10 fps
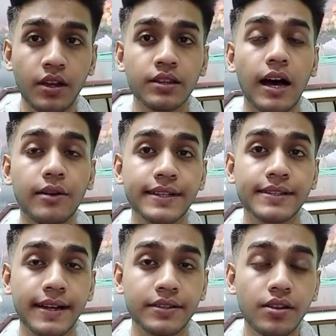The housing
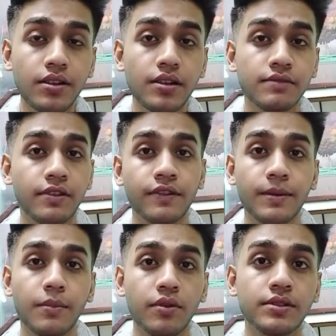sector is one of the
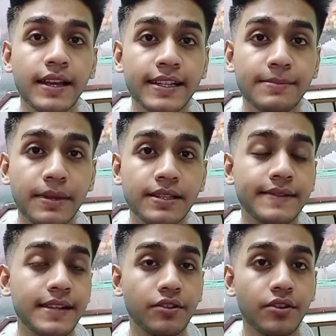most expensive
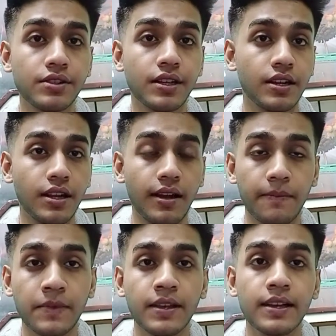sectors in India,
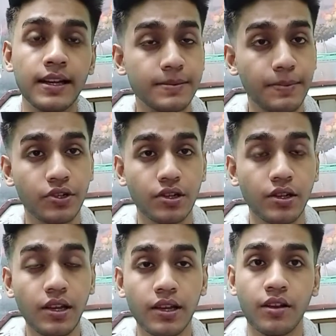
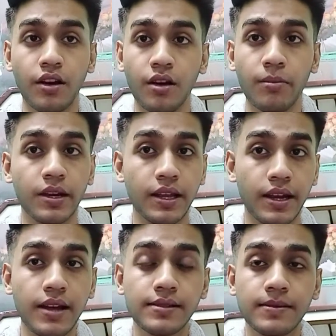especially in urban
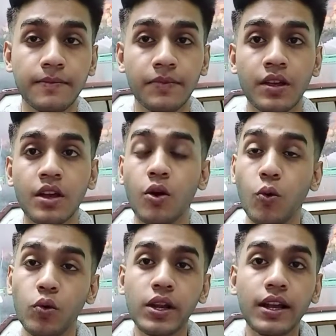areas.
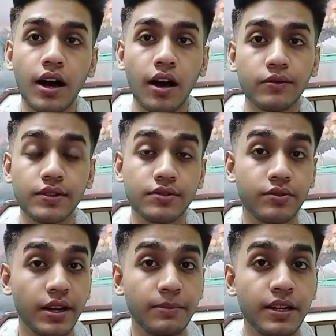Owning a house is a
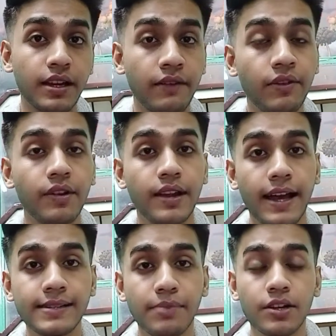dream that everyone
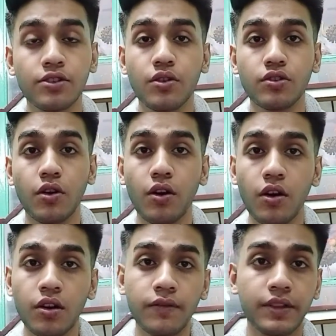has, but not
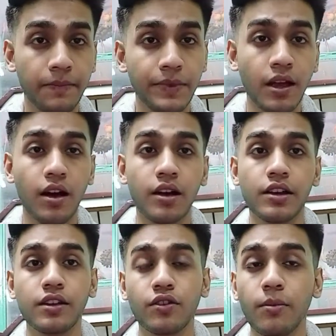all of them are
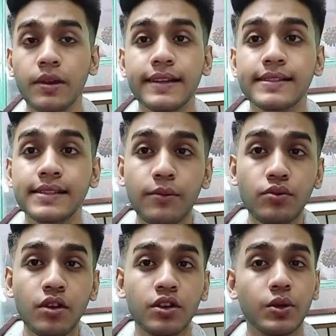economically sound
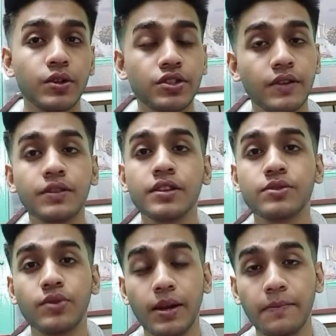to achieve this
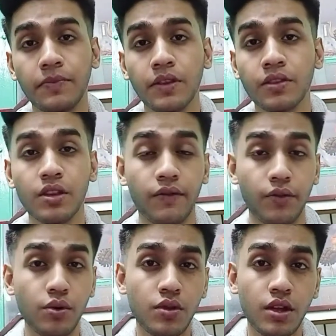dream.
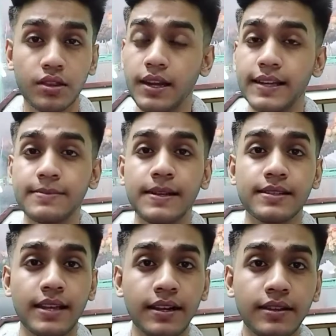Therefore, the next best
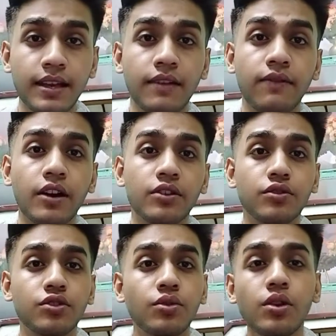thing that one
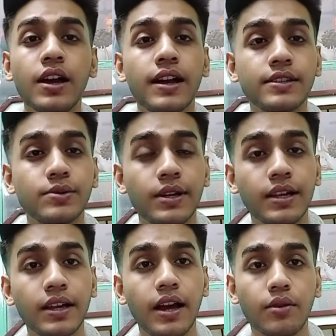could do is
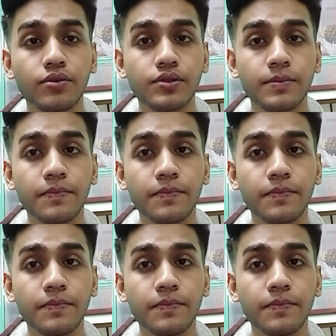renting a house.